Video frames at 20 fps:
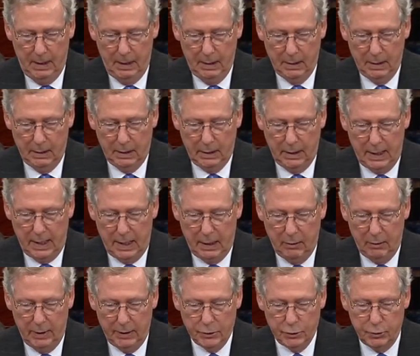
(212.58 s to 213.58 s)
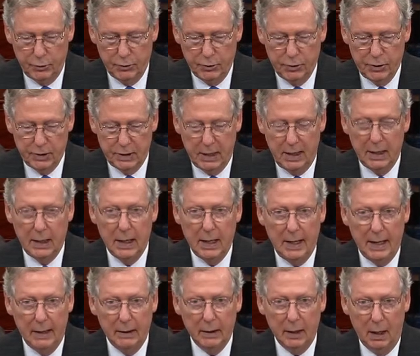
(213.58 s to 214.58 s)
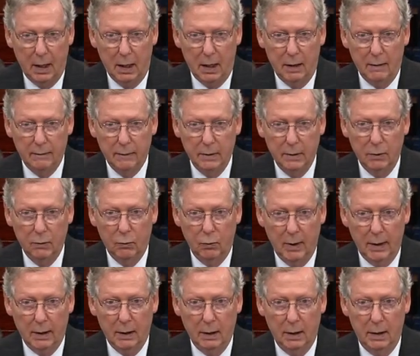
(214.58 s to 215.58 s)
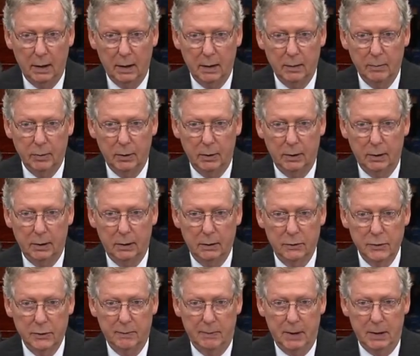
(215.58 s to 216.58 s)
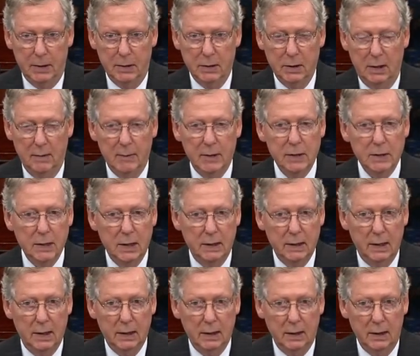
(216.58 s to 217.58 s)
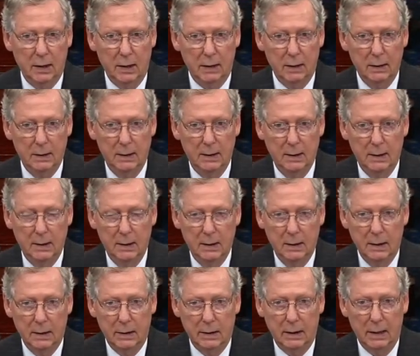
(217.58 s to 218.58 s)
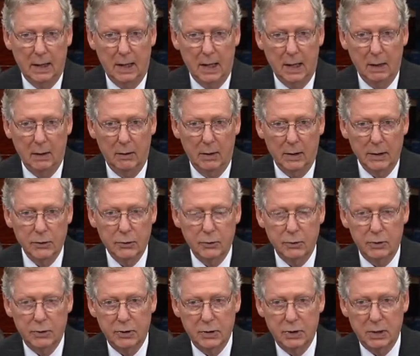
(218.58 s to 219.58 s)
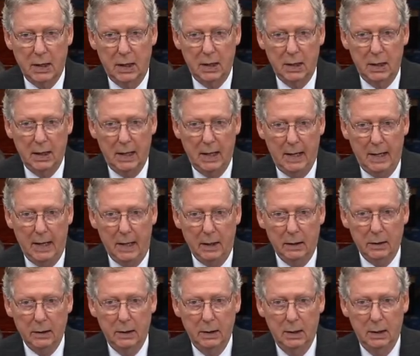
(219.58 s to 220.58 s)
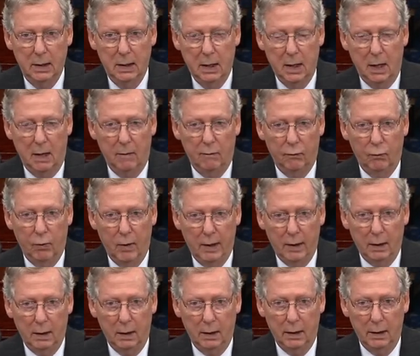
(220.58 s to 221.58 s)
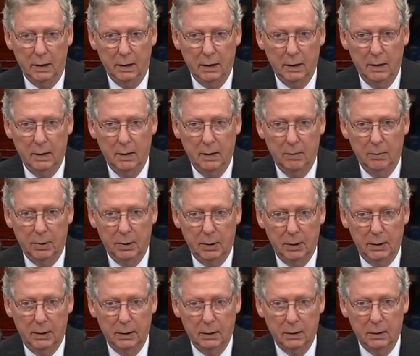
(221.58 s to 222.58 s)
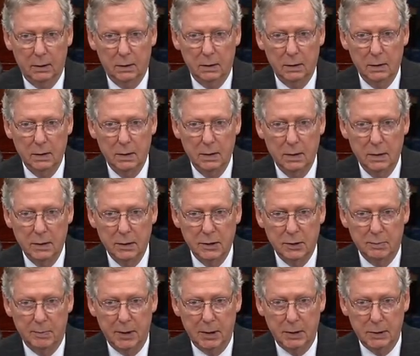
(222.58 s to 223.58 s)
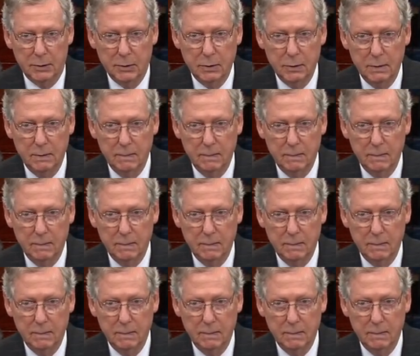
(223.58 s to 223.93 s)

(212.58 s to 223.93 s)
that the IRS should stay out of regulating political speech. Let me say that again. The IRS should stay out of regulating political speech.